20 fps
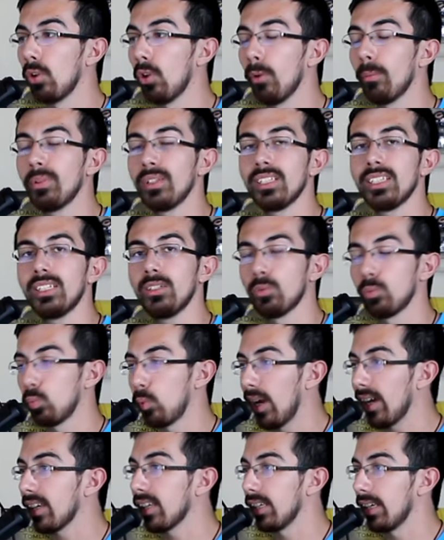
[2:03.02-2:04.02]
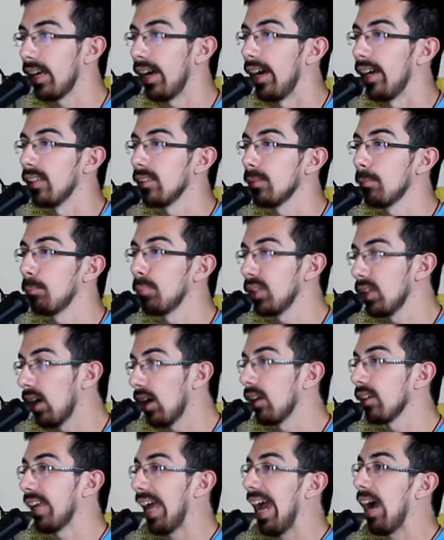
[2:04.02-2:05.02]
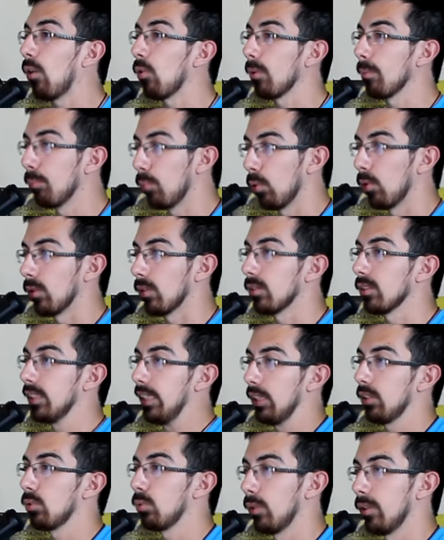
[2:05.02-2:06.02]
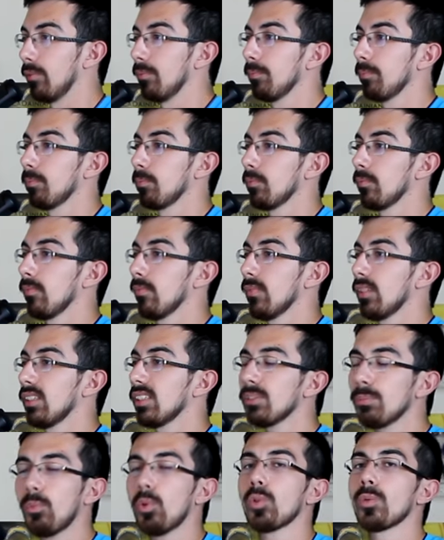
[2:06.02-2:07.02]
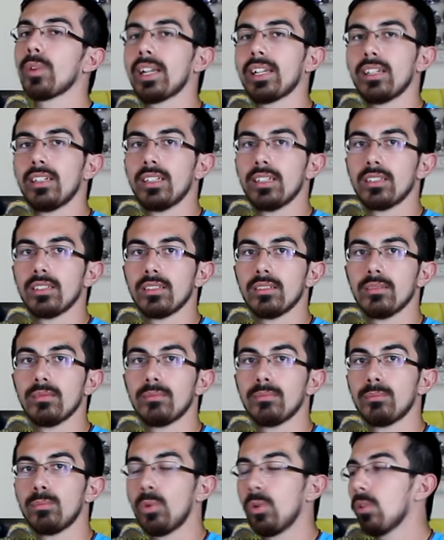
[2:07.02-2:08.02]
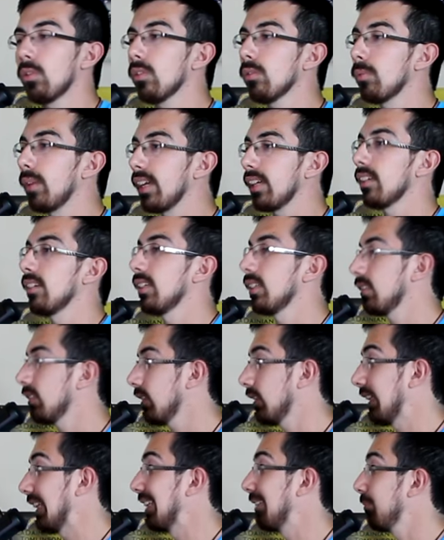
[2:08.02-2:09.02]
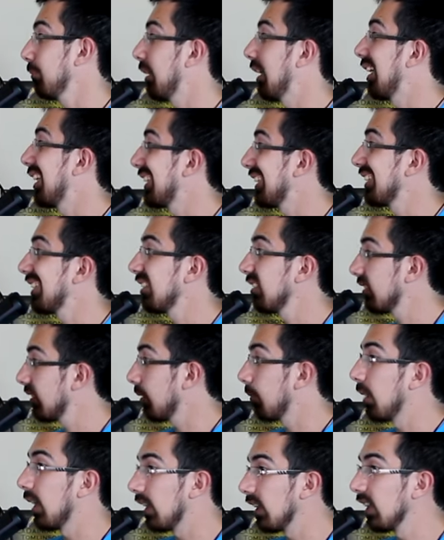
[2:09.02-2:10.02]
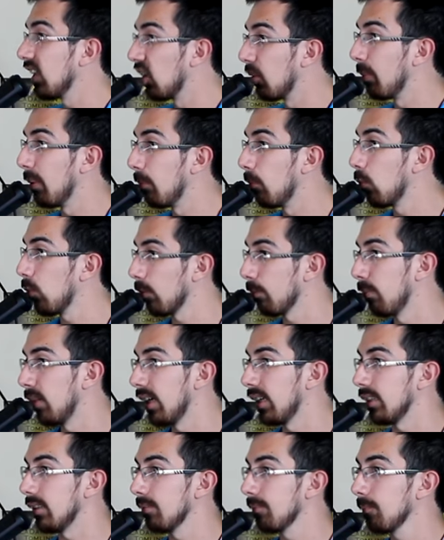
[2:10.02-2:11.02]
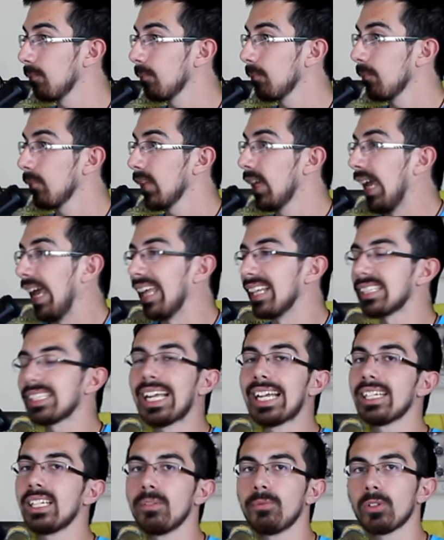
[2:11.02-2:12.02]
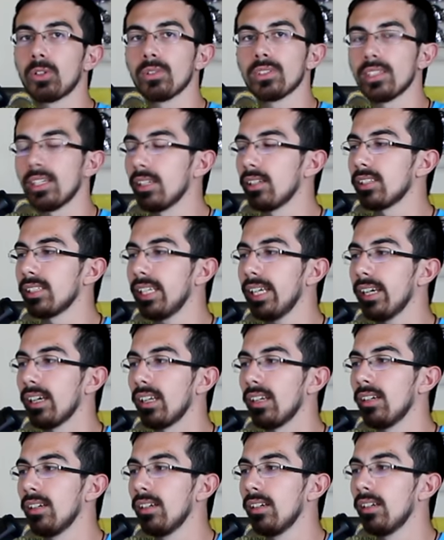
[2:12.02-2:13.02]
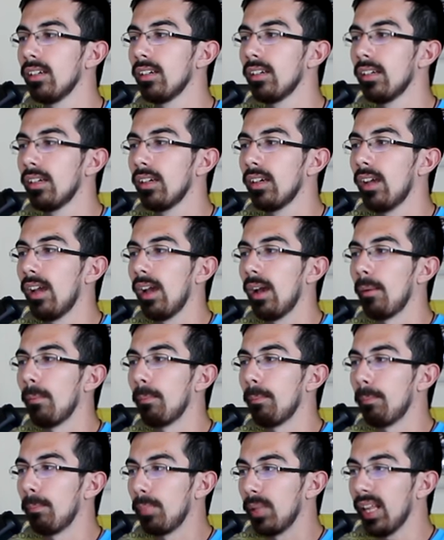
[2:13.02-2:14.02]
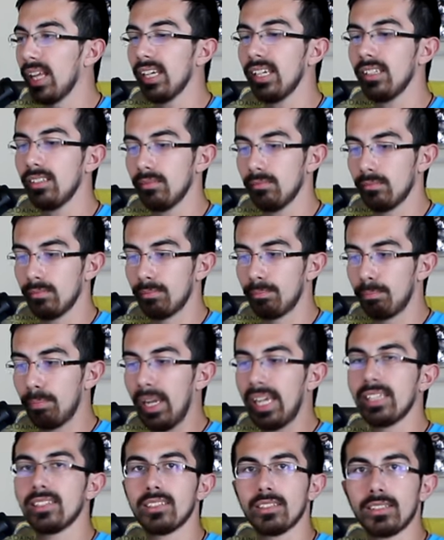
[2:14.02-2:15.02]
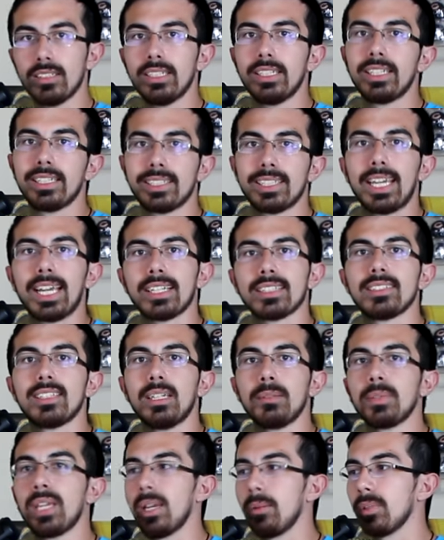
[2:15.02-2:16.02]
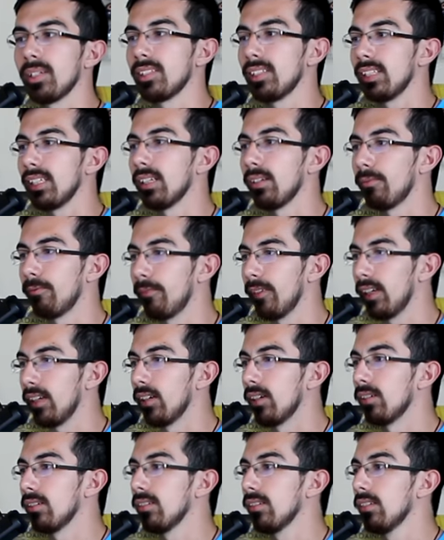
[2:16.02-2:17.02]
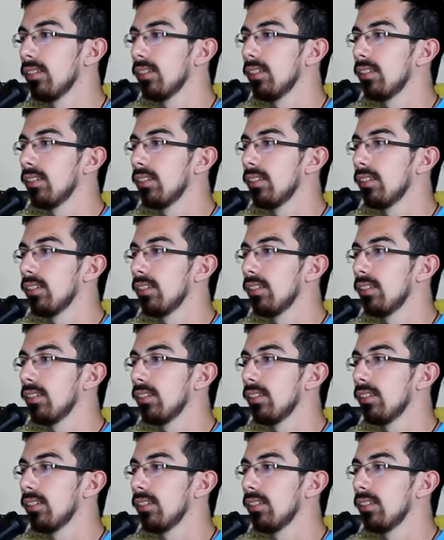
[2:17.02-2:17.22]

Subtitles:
globally recognized beyond our borders," end quote. Just more recognition. More recognition and, honestly, a little bit more money. And it's not difficult to understand. Playing basically the exact same game as the NFL,